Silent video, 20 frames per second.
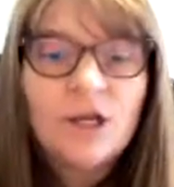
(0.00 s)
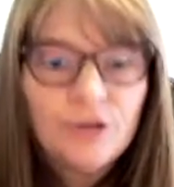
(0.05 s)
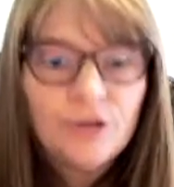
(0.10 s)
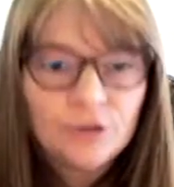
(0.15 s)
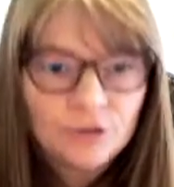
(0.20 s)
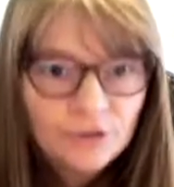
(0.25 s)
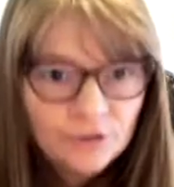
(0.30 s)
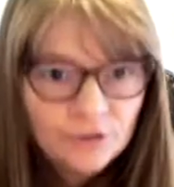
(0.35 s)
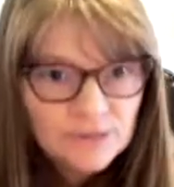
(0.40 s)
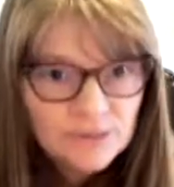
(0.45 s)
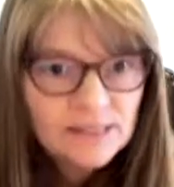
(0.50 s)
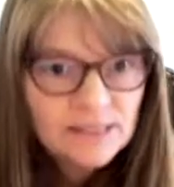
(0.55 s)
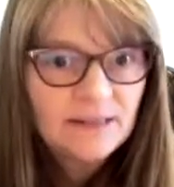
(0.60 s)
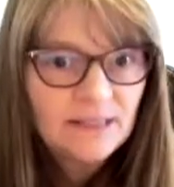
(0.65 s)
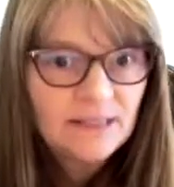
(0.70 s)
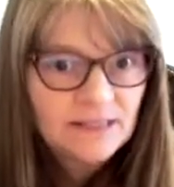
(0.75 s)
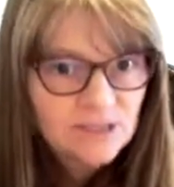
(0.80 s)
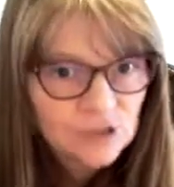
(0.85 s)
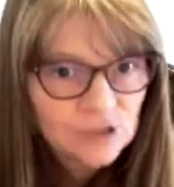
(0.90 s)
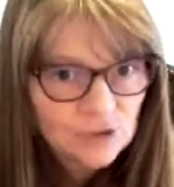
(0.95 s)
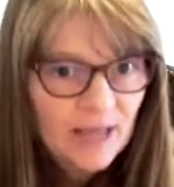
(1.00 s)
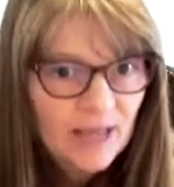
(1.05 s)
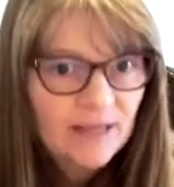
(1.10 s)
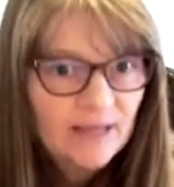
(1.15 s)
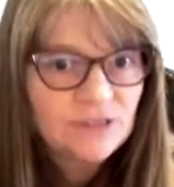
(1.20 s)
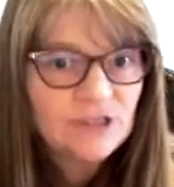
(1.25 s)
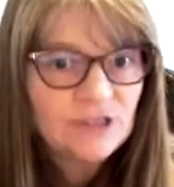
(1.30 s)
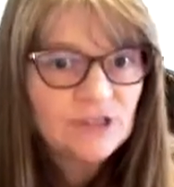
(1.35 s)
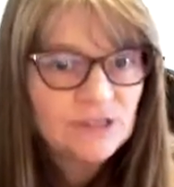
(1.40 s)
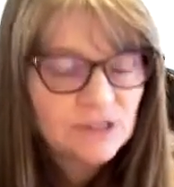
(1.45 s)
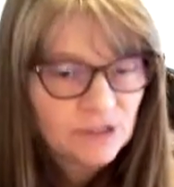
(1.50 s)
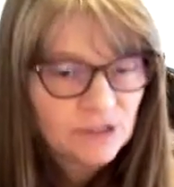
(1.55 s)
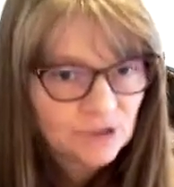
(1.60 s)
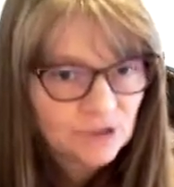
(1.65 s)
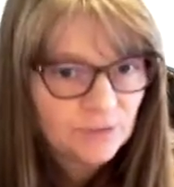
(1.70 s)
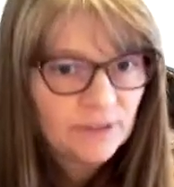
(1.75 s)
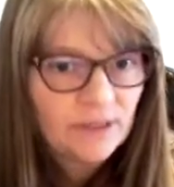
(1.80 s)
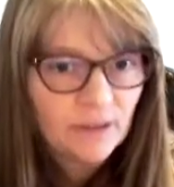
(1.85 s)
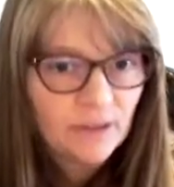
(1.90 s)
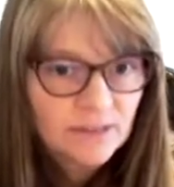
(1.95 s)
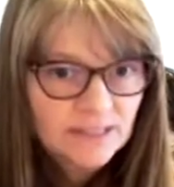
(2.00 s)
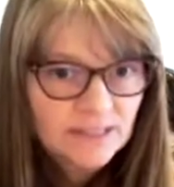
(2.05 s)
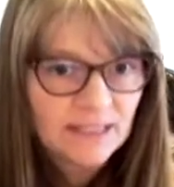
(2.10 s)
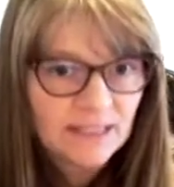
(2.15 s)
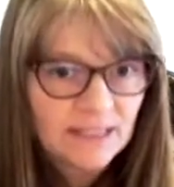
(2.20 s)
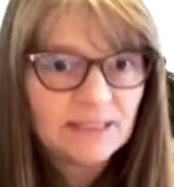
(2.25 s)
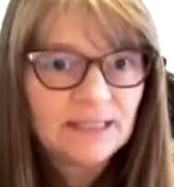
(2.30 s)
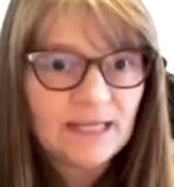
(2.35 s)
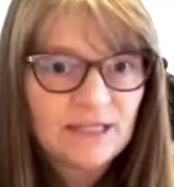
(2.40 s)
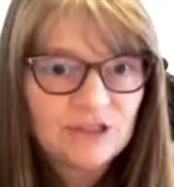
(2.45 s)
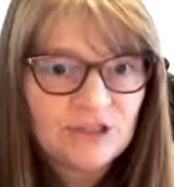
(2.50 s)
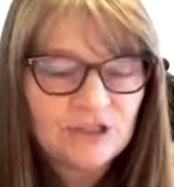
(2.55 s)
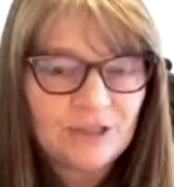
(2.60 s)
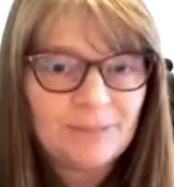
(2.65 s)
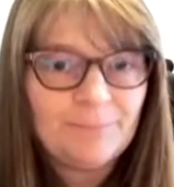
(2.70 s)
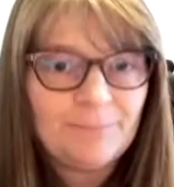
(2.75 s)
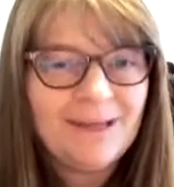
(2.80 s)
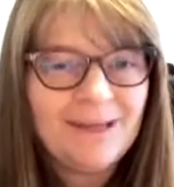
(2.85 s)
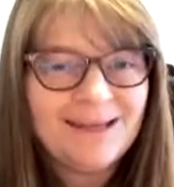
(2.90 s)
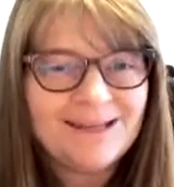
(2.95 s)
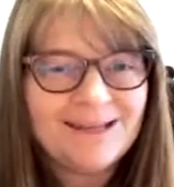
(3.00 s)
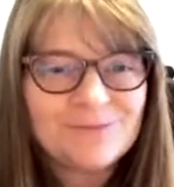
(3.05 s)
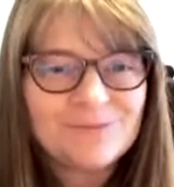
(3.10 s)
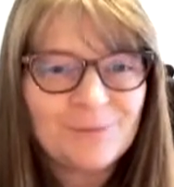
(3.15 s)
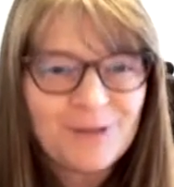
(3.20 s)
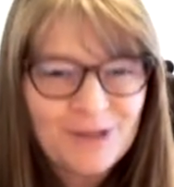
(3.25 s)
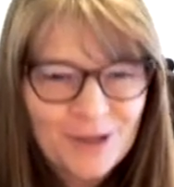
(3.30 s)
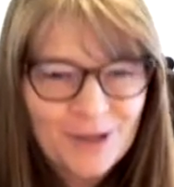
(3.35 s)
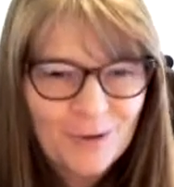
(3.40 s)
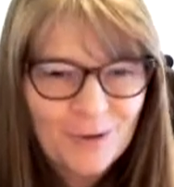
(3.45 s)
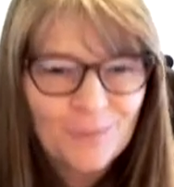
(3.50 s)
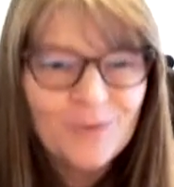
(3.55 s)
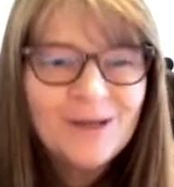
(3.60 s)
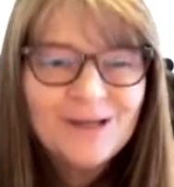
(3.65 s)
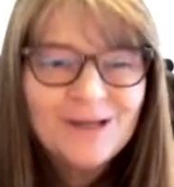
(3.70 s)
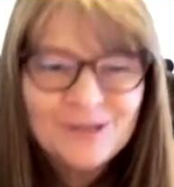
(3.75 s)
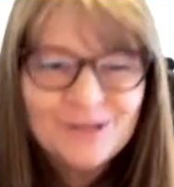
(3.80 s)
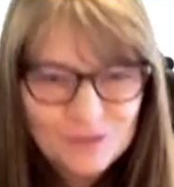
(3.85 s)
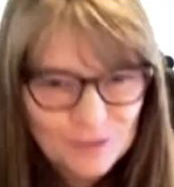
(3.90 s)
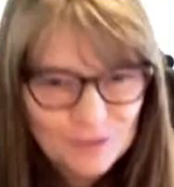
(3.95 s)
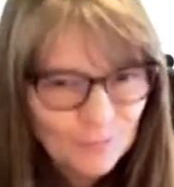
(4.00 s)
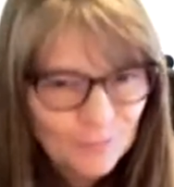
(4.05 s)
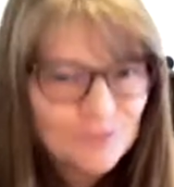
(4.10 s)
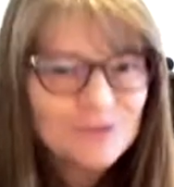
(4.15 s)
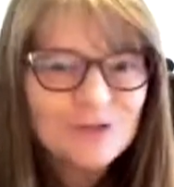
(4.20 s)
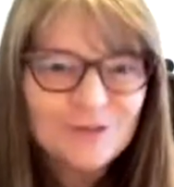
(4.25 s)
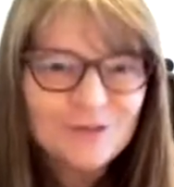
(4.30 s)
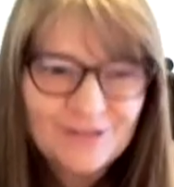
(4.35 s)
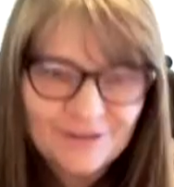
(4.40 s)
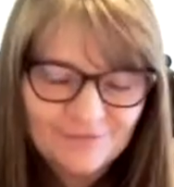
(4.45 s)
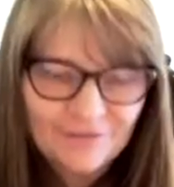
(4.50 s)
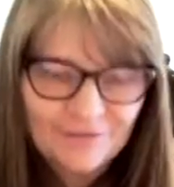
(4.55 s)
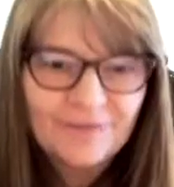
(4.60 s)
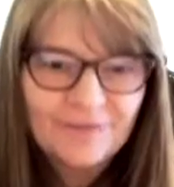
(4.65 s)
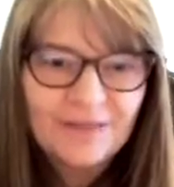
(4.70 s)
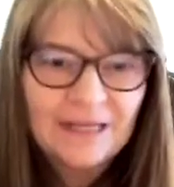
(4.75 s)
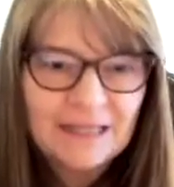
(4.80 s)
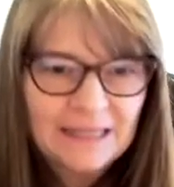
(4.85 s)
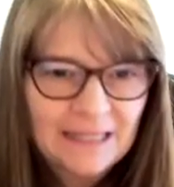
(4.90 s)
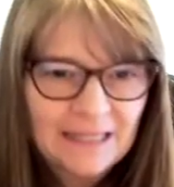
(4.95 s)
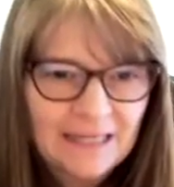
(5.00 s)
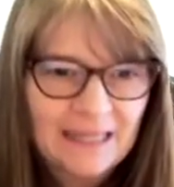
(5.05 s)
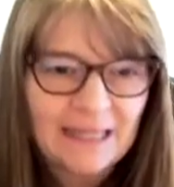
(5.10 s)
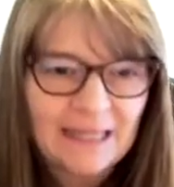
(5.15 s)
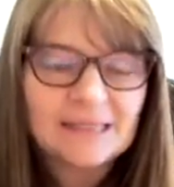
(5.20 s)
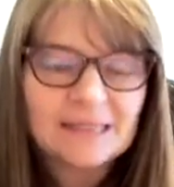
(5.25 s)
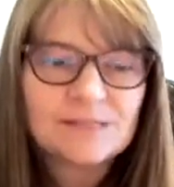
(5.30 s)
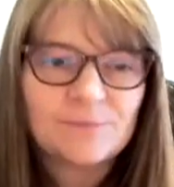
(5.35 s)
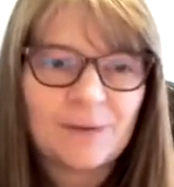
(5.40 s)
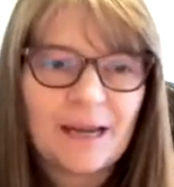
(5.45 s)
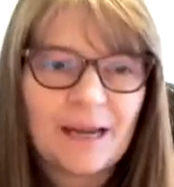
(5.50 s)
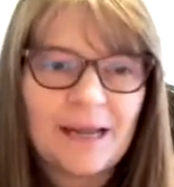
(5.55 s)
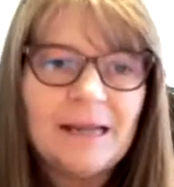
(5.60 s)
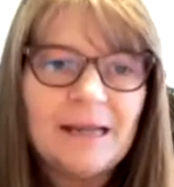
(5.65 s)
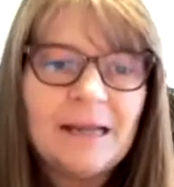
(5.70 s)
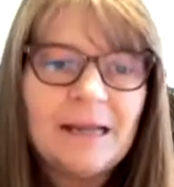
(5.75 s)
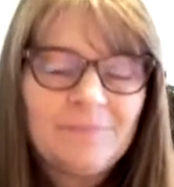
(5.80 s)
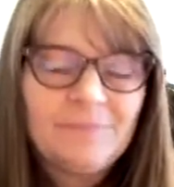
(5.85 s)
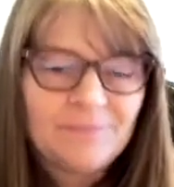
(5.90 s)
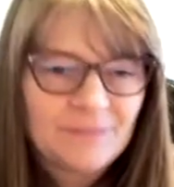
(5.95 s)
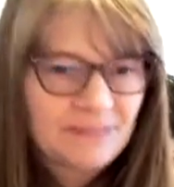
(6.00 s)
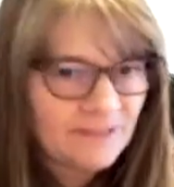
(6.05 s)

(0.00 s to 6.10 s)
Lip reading: You're using these strategies to treat articulation, because we know schools are different than clinics, right?